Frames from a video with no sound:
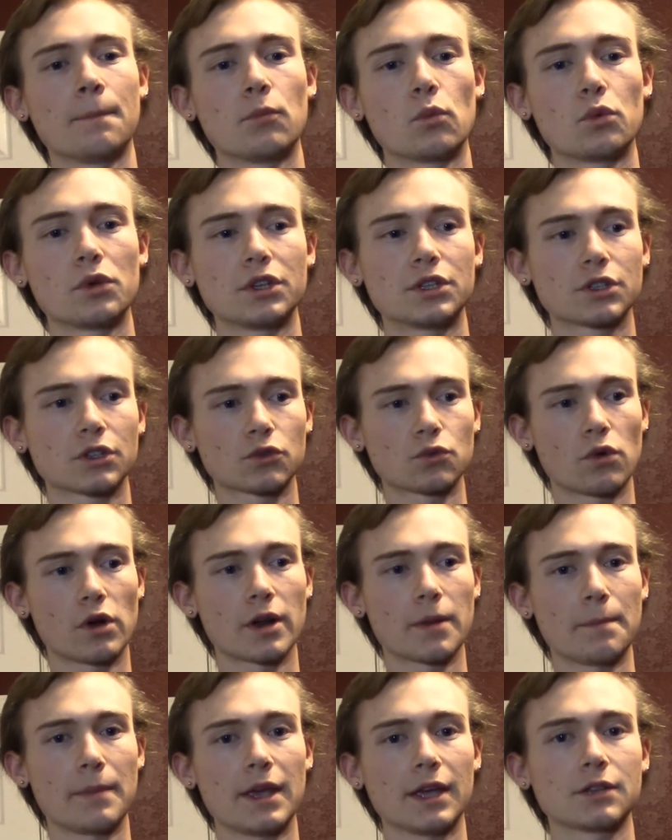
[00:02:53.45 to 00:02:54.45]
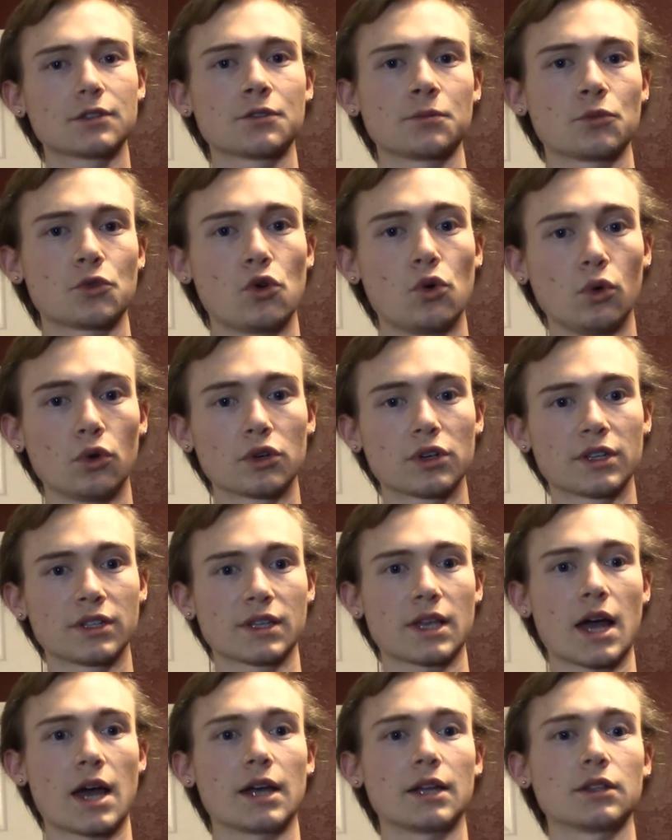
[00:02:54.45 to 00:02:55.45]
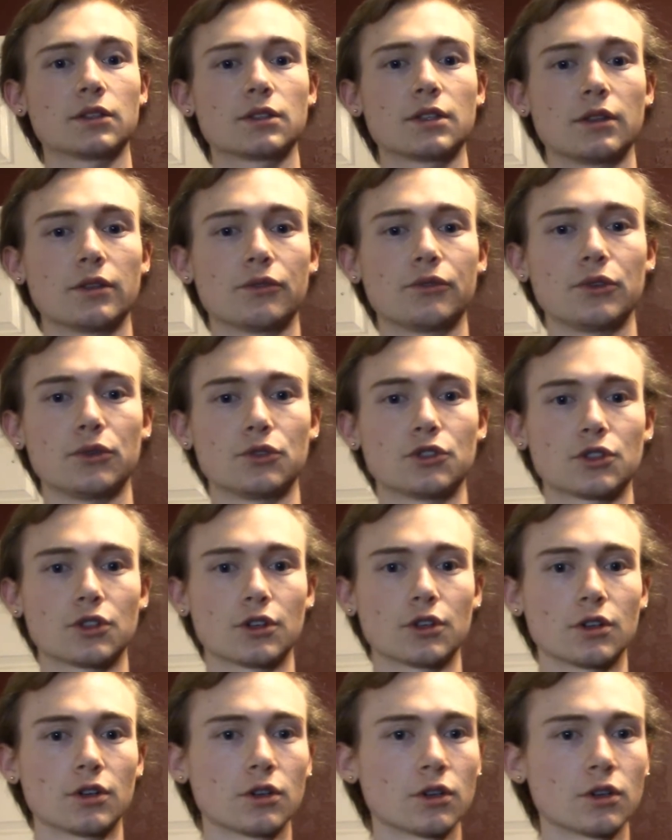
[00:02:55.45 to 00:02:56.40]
We just want to make some cooler designs in the future.